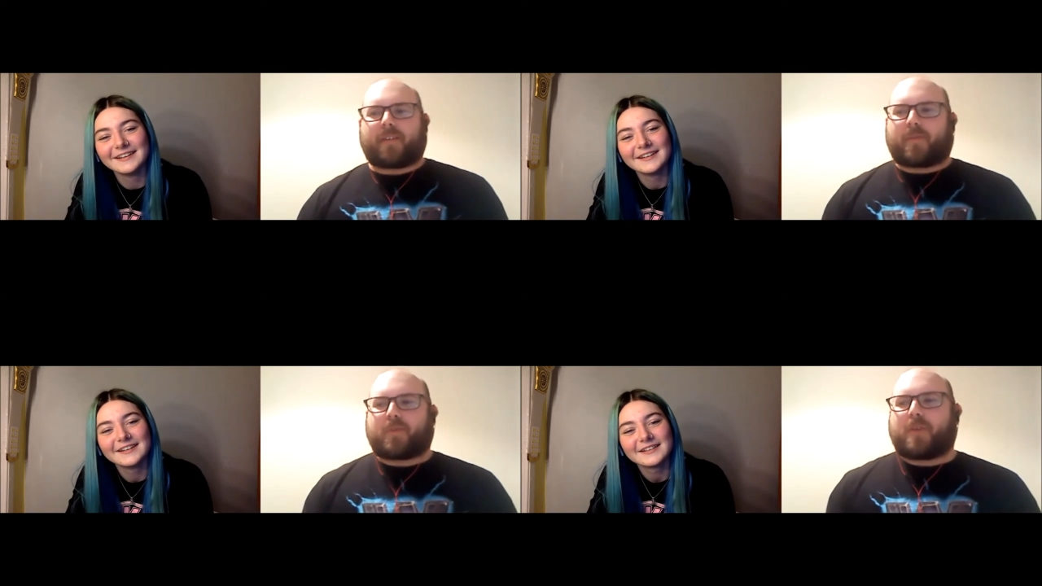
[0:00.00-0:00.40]

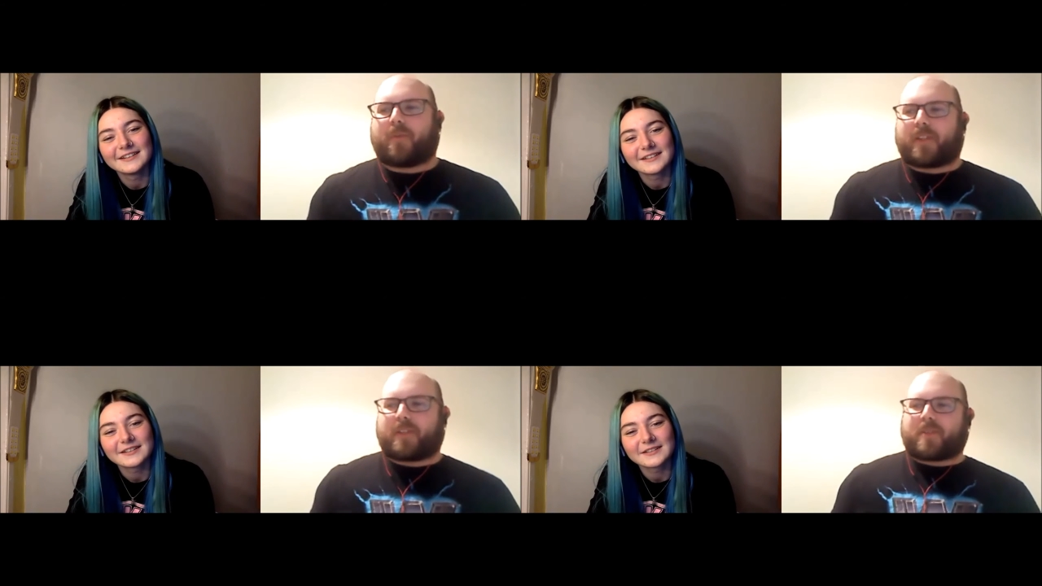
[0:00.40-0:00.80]
Speaker 1: I'm assuming
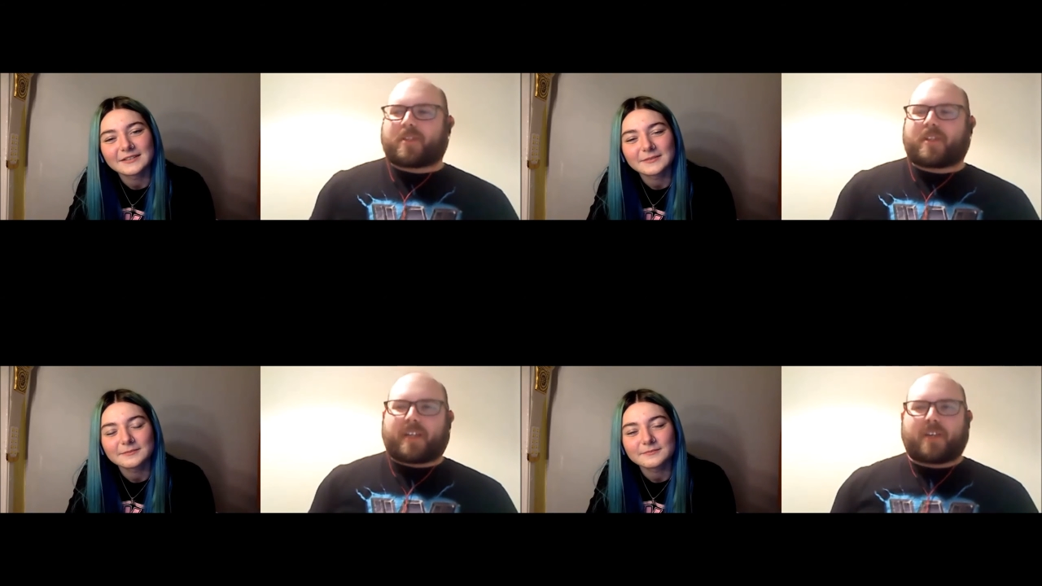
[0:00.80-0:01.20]
once you
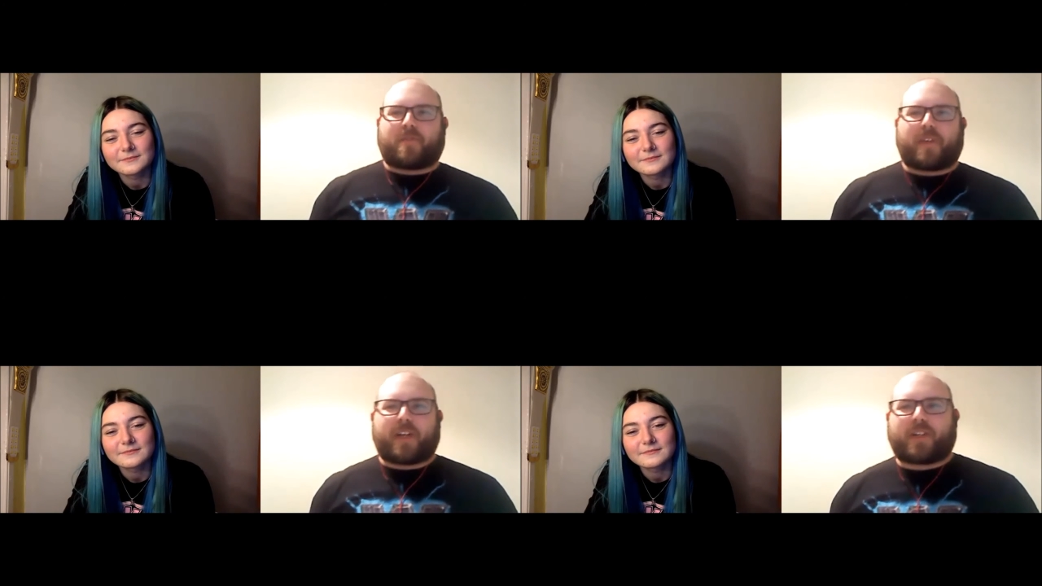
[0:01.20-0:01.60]
think you're
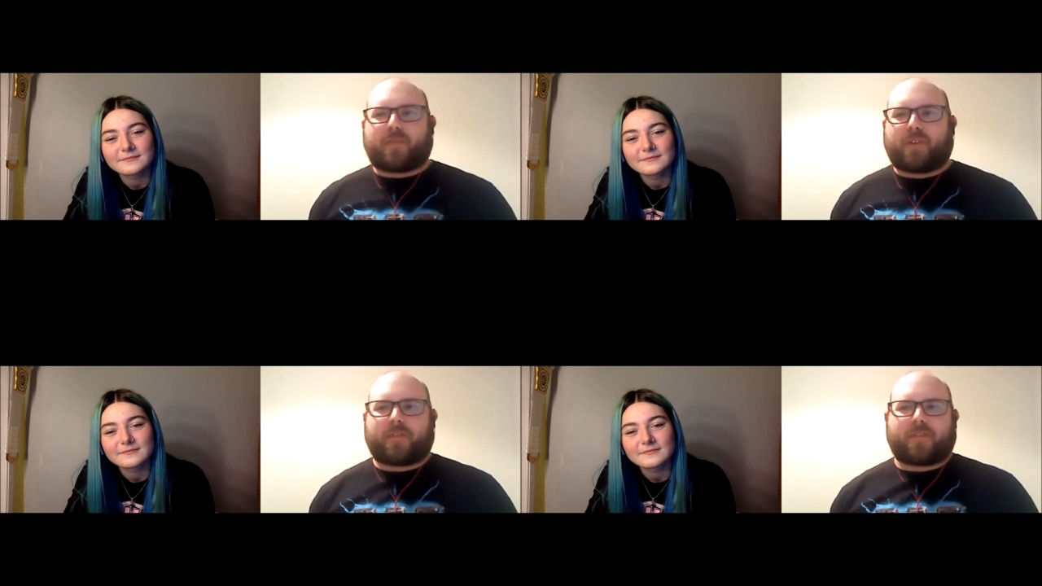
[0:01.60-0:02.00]
finishing your
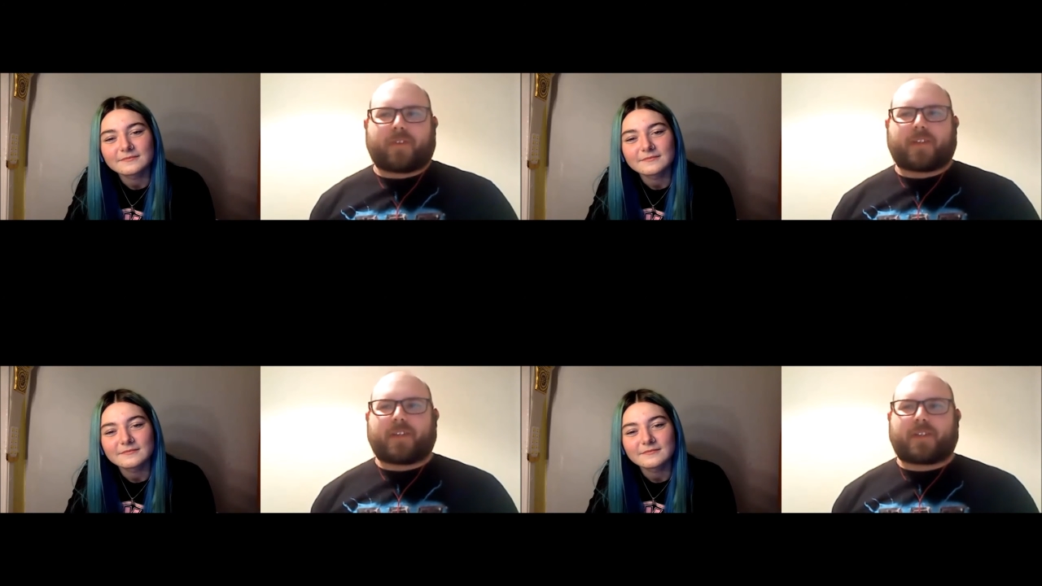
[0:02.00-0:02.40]
move,
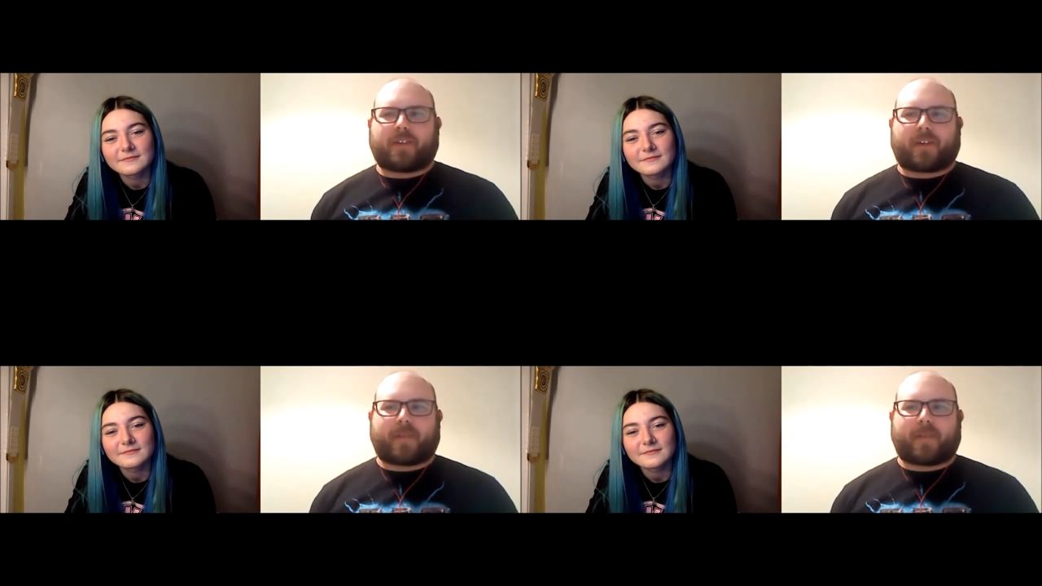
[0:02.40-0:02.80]
you're
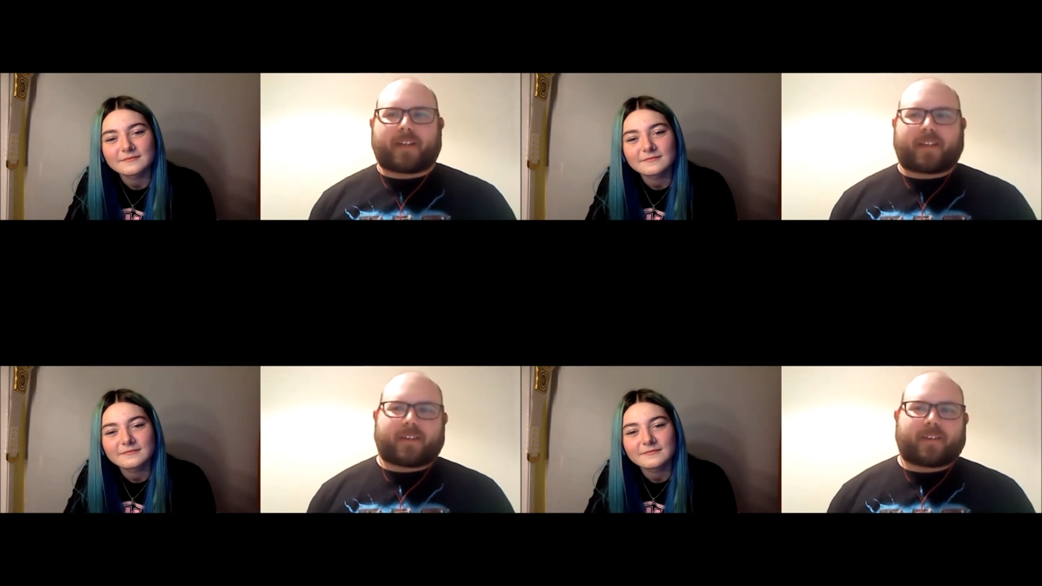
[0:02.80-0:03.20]
going to be
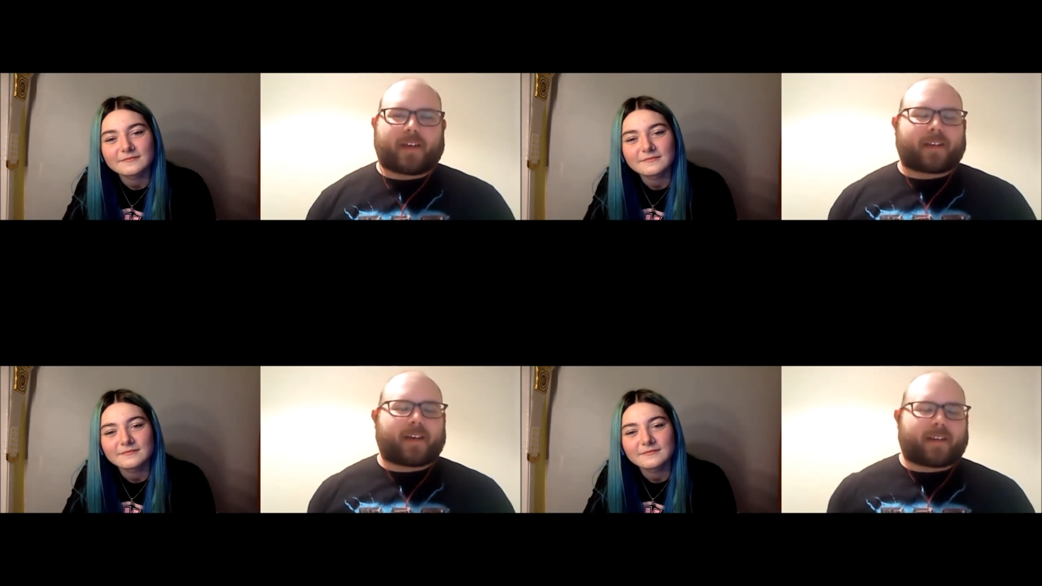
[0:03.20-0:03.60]
like, right,
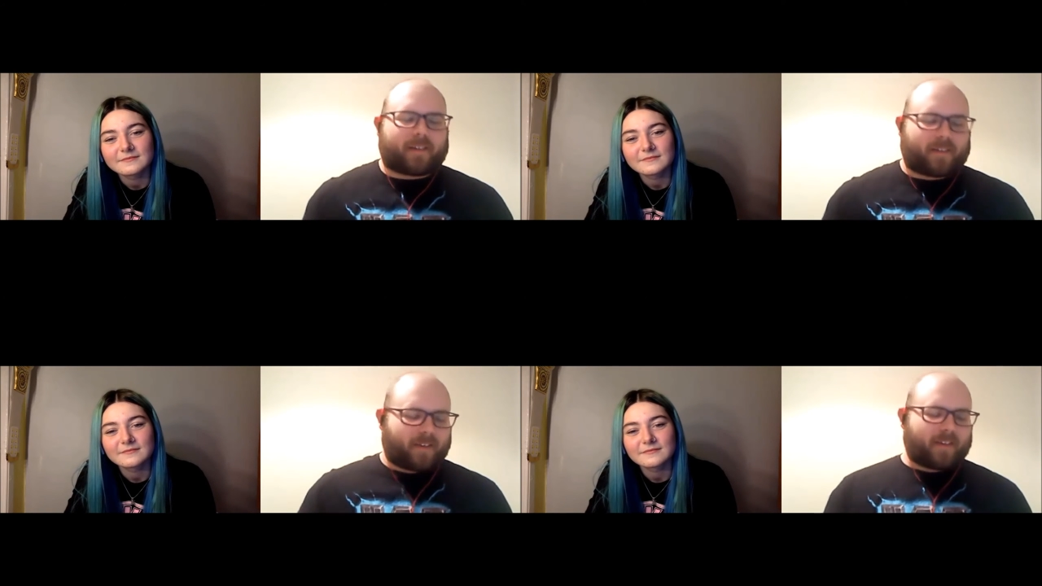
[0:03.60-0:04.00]
Dad,
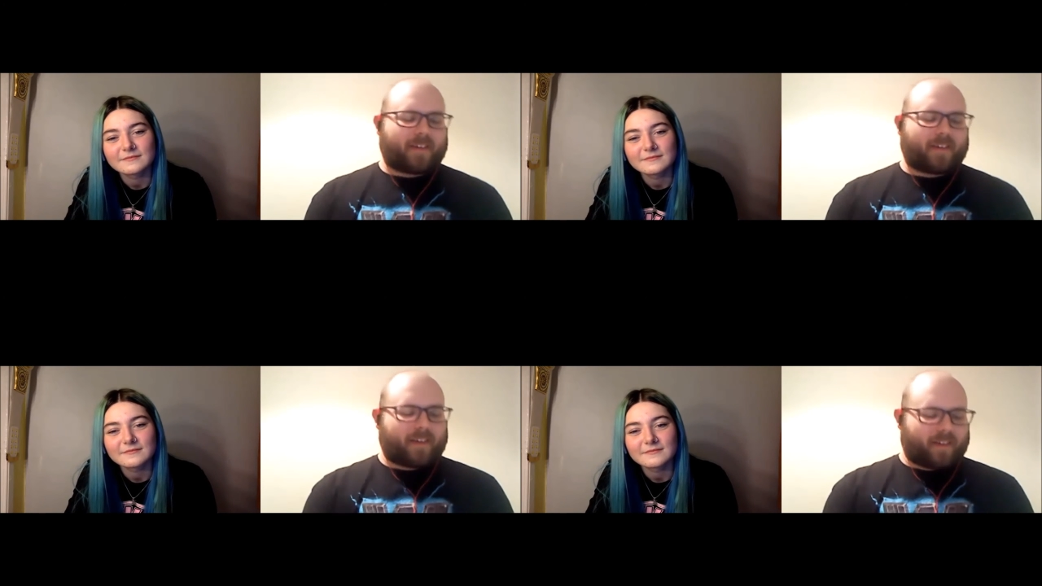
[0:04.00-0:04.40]

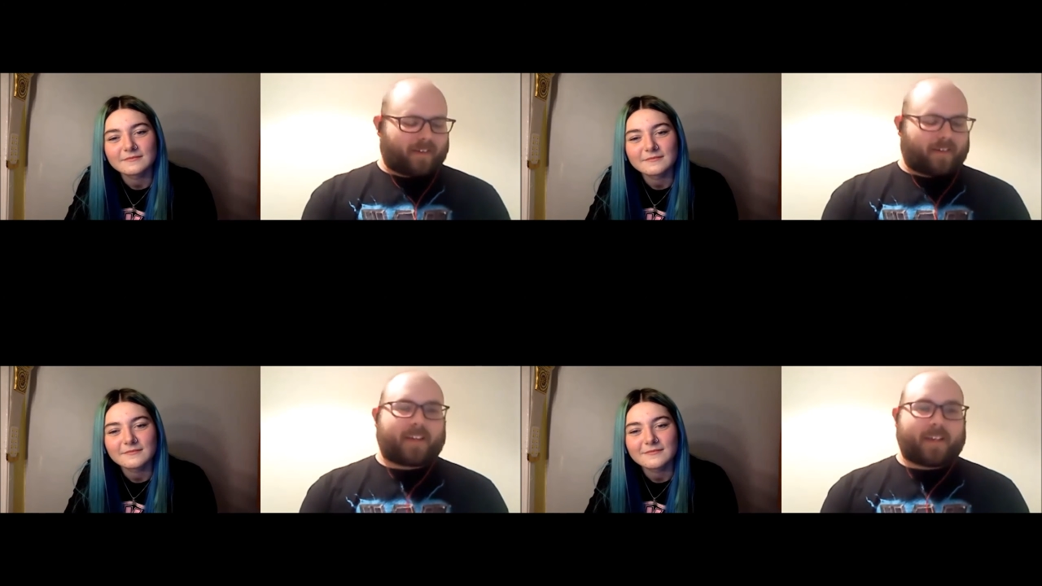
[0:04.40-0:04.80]

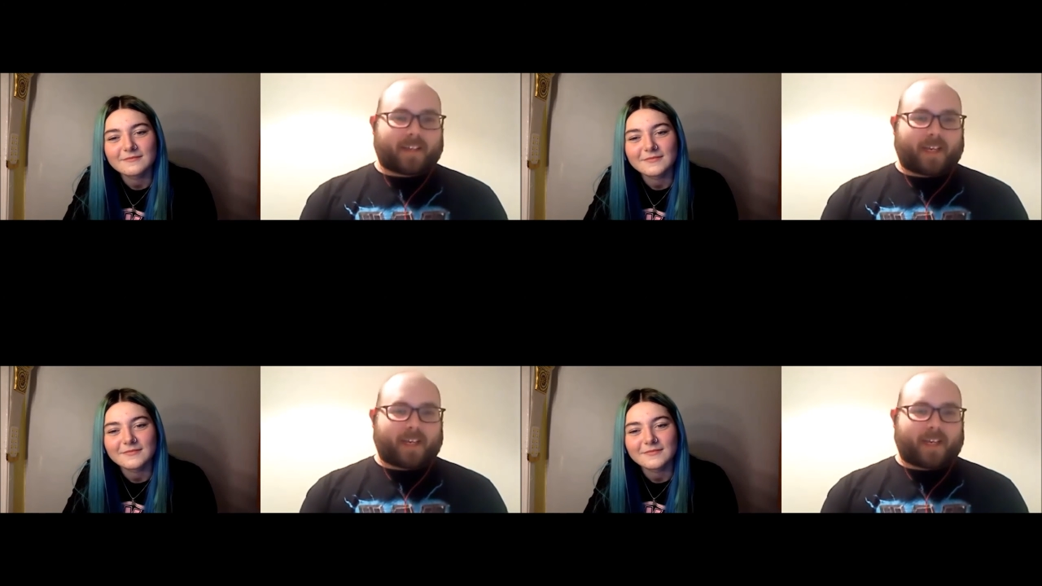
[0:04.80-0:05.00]
here's